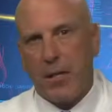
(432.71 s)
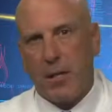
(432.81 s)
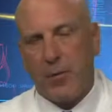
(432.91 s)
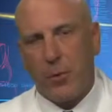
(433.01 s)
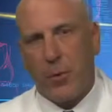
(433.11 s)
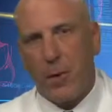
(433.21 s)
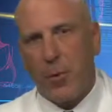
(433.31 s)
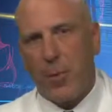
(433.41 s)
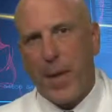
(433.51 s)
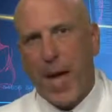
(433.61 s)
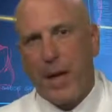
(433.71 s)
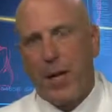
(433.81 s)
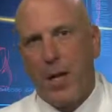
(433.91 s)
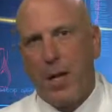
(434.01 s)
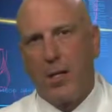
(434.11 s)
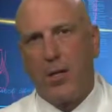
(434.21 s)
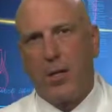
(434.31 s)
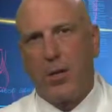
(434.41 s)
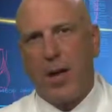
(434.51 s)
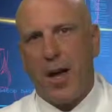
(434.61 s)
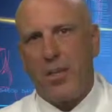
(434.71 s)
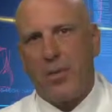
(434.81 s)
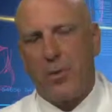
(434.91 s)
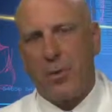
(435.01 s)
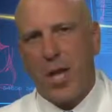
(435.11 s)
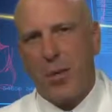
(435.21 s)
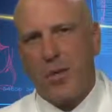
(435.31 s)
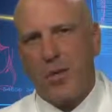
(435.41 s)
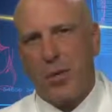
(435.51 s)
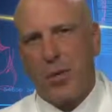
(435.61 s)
And if you remember back to your high school chemistry,